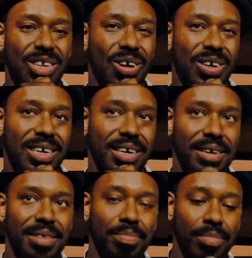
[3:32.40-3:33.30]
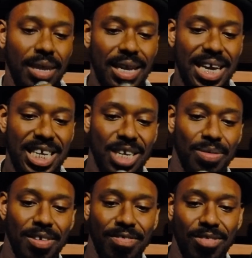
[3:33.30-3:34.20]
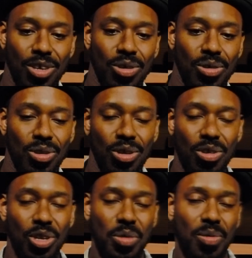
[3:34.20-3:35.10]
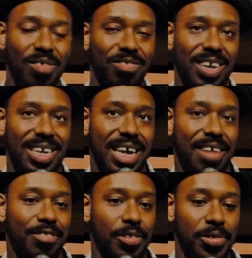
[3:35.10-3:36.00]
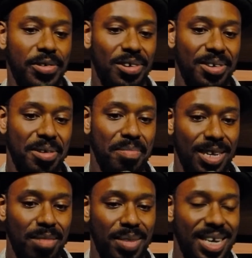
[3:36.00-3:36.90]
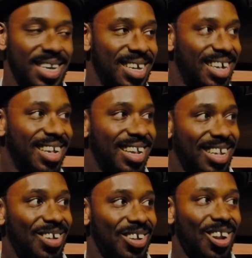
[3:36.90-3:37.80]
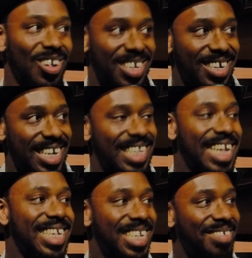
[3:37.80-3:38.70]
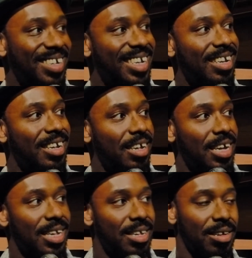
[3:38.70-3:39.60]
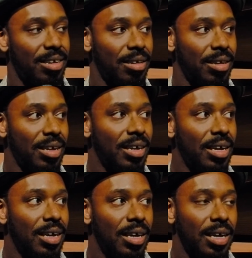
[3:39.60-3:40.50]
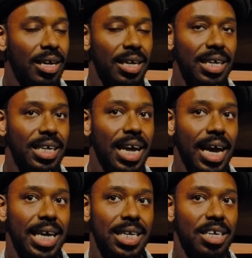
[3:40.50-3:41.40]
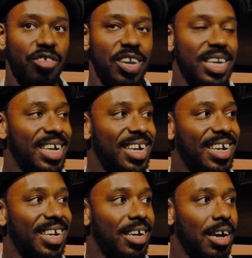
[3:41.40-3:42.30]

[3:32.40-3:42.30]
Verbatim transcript: not a, an issue of you, you do one thing, therefore you must be, you know, the logical extension of it. You're just defined by that one thing, right? Yeah, it's just training. Yeah.